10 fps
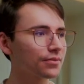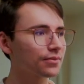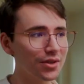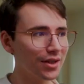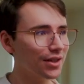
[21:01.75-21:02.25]

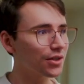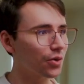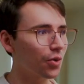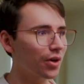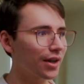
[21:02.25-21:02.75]
Using
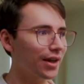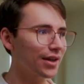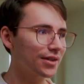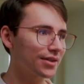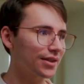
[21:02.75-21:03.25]
these
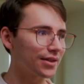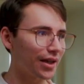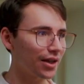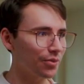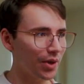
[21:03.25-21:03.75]
organized
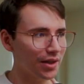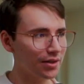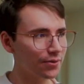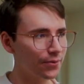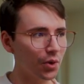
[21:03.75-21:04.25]

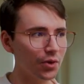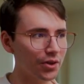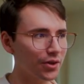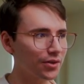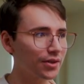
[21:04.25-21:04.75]
database
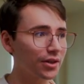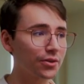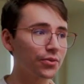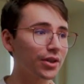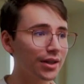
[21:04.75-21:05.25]
folders
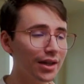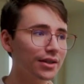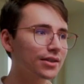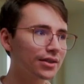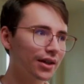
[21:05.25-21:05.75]
is really
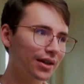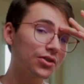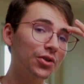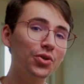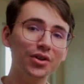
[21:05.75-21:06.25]
nice,
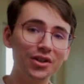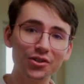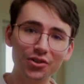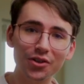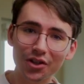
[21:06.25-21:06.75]
just so you can
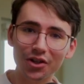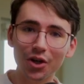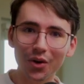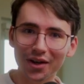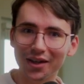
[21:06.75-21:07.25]
ensure that
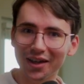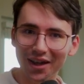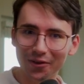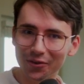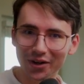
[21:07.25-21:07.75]
no one
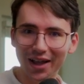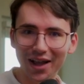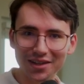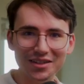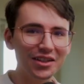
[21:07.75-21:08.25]
ever
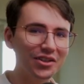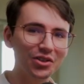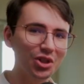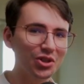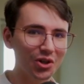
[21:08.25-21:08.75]
accidentally
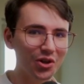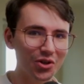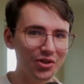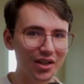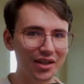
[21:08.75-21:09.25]
deletes
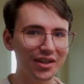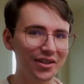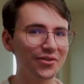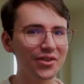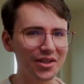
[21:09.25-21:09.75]
all your
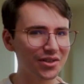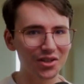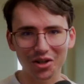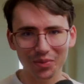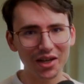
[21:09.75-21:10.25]
data if they
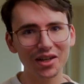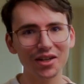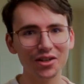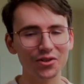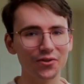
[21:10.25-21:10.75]
delete a
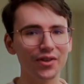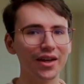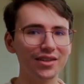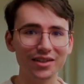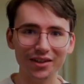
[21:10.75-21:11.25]
page or if
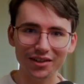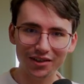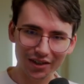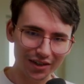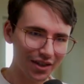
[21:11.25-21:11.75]
they accidentally
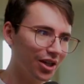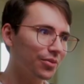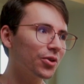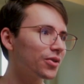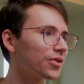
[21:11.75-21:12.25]
delete a
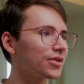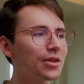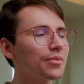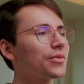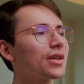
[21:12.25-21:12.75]
table or
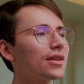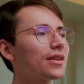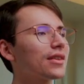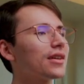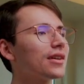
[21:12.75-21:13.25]
something
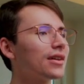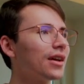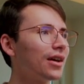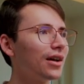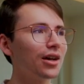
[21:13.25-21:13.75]
like
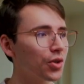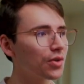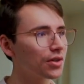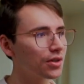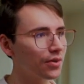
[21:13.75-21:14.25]
that. What
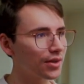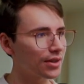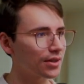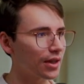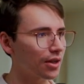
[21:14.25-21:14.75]
you can do with
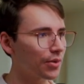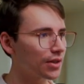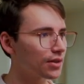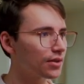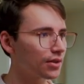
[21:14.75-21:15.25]
this
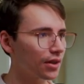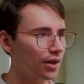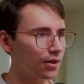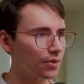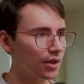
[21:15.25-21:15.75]
databases
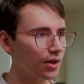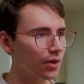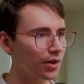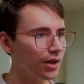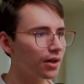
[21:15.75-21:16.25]
is we can
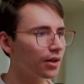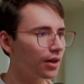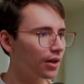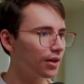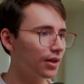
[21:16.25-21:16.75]
go here
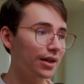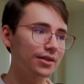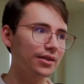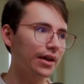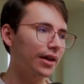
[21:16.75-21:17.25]

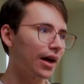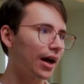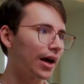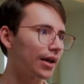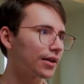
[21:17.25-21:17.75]
and say
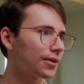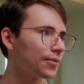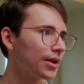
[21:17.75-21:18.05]
hide.